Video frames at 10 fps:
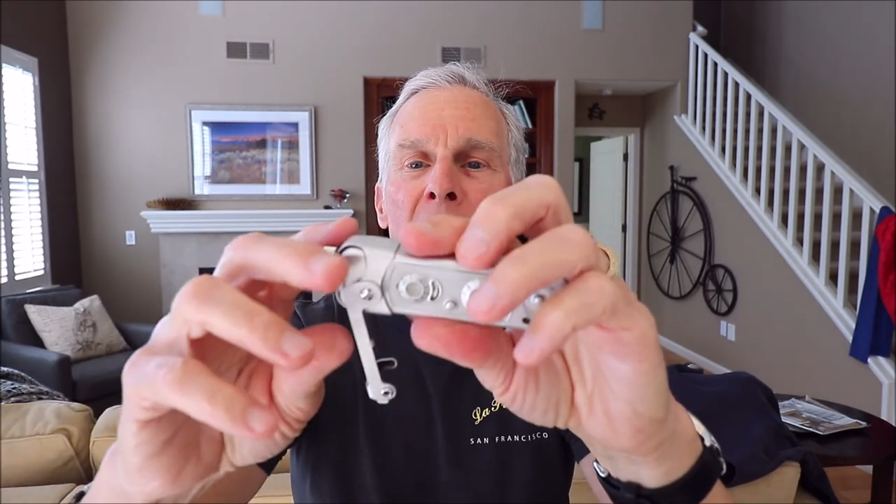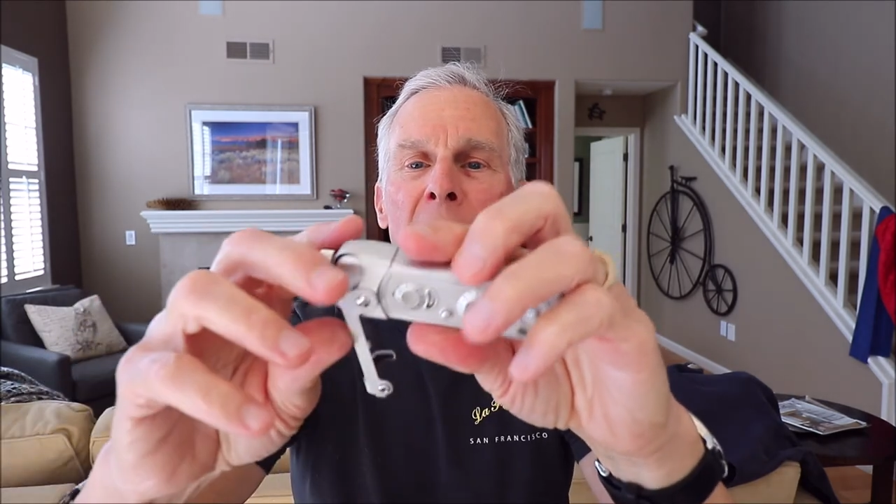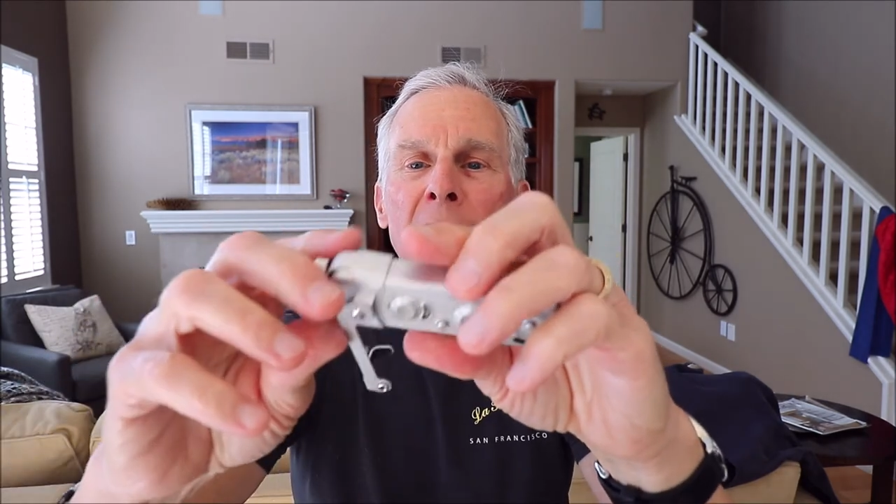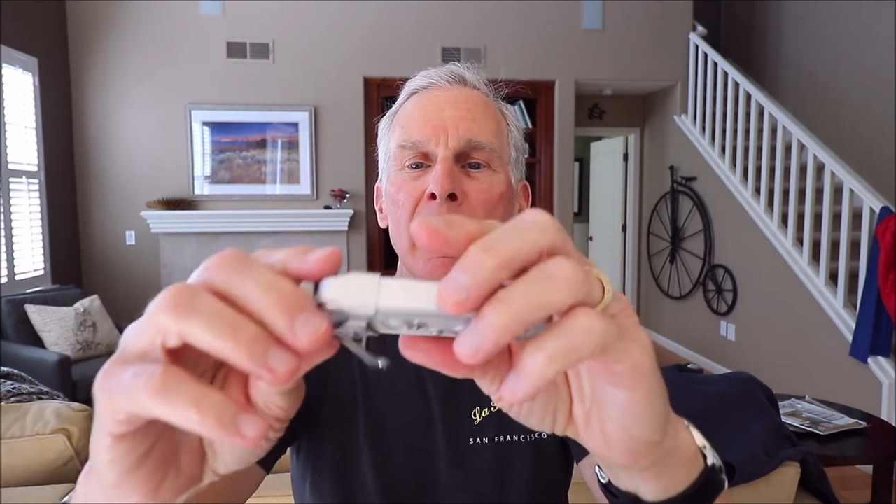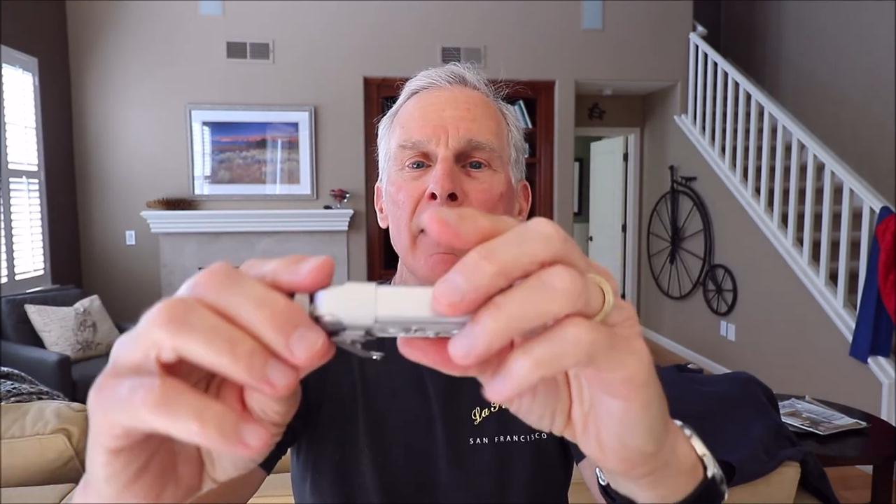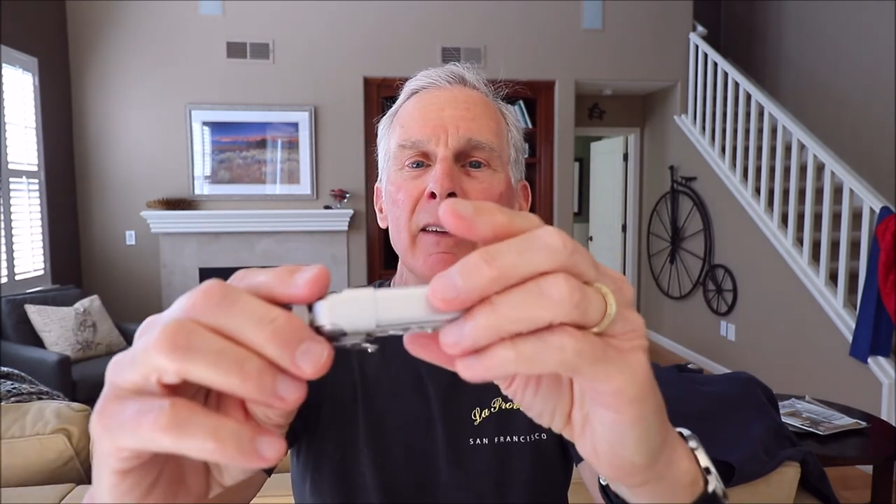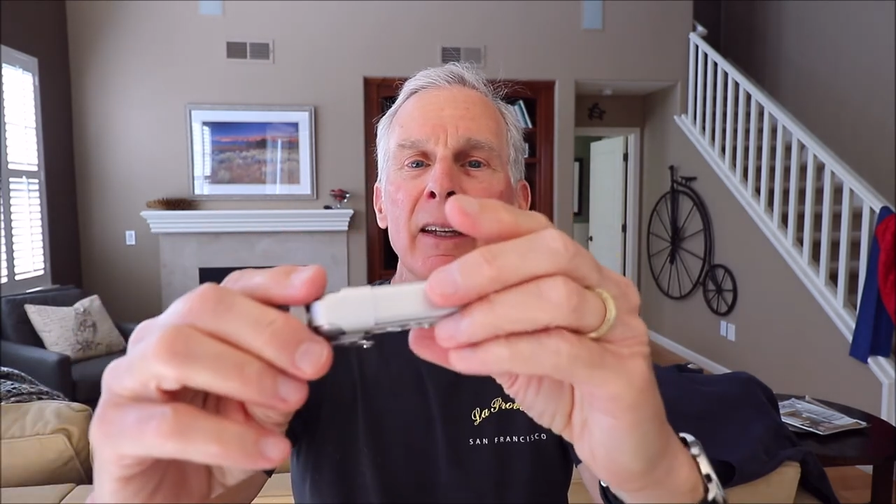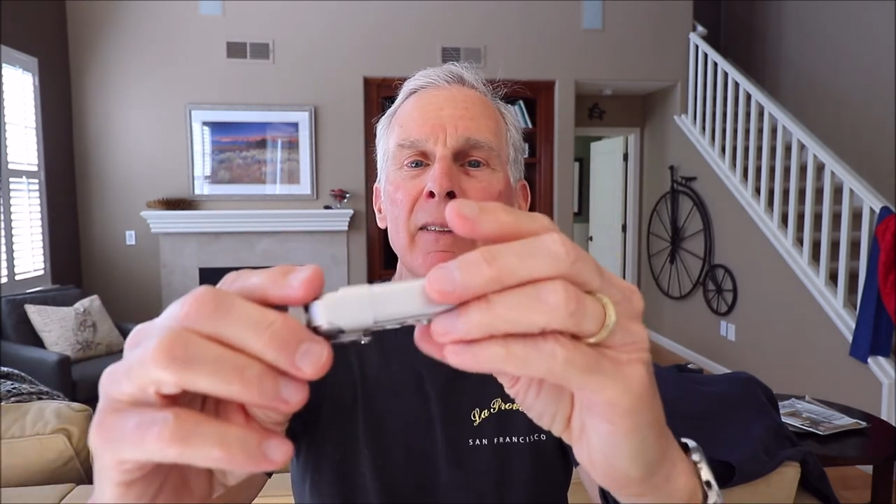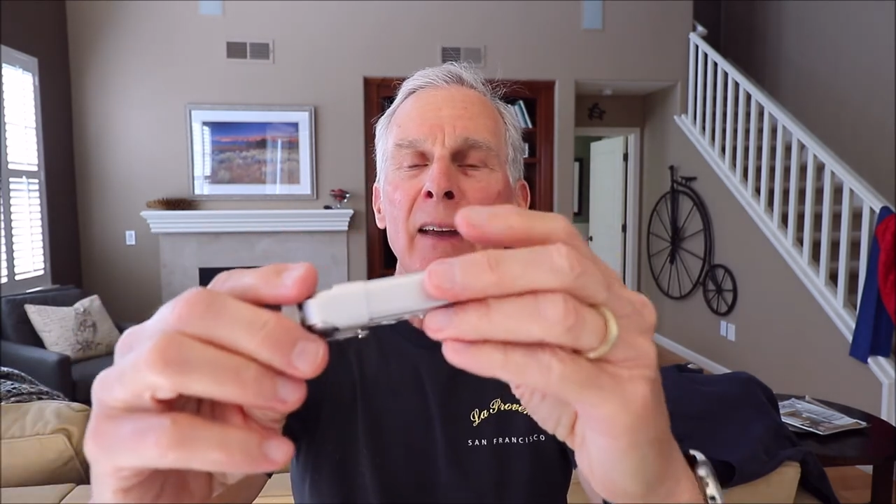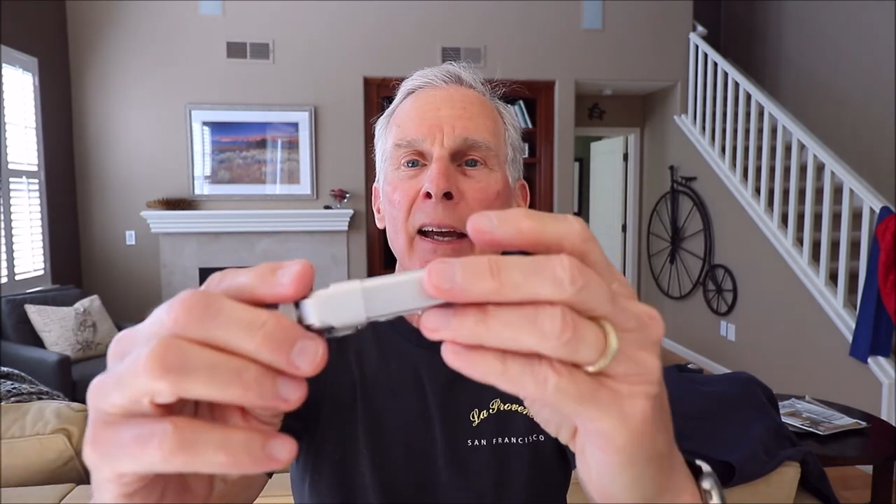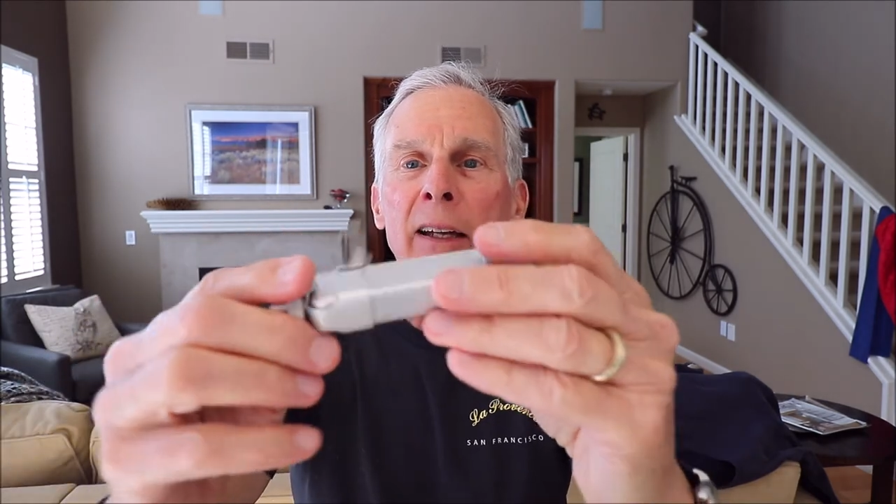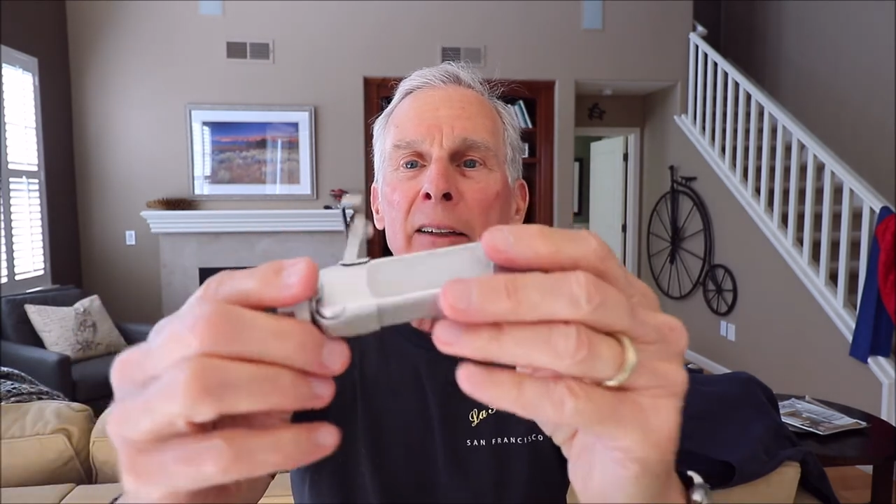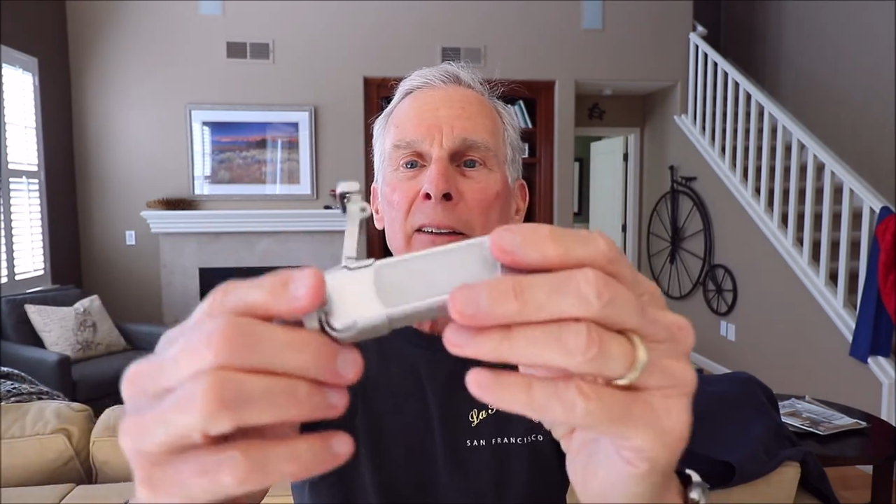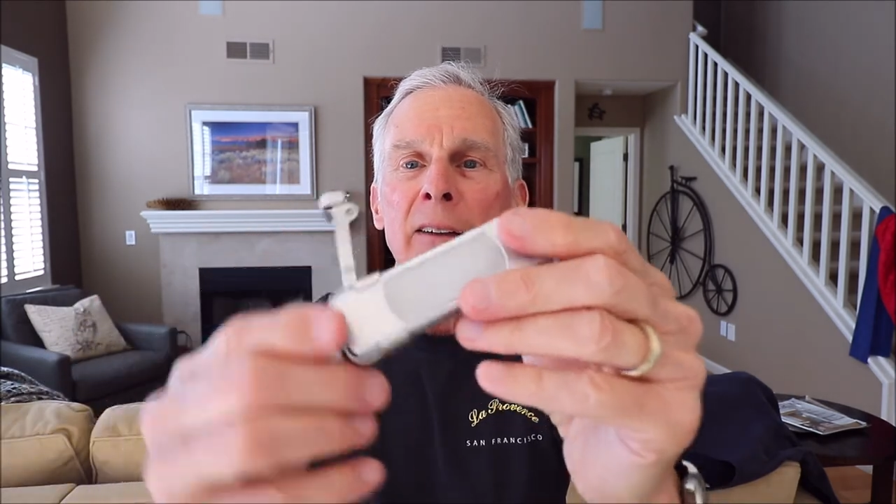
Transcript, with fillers: and then that